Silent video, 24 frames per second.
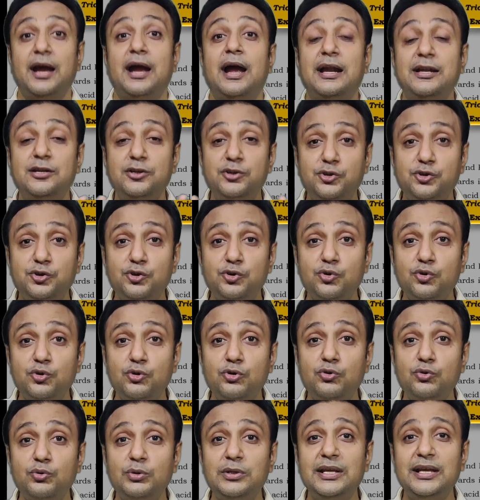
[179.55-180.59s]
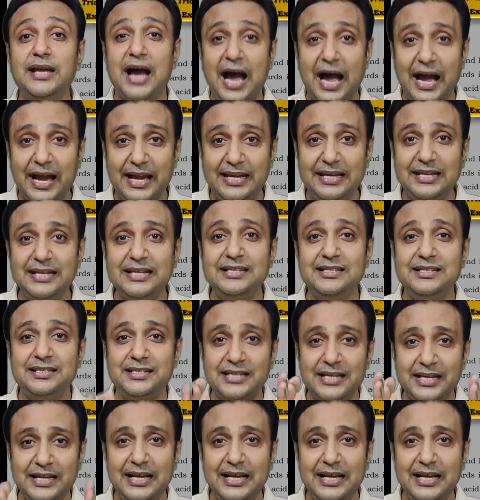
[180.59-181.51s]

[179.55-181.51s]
And due to the highest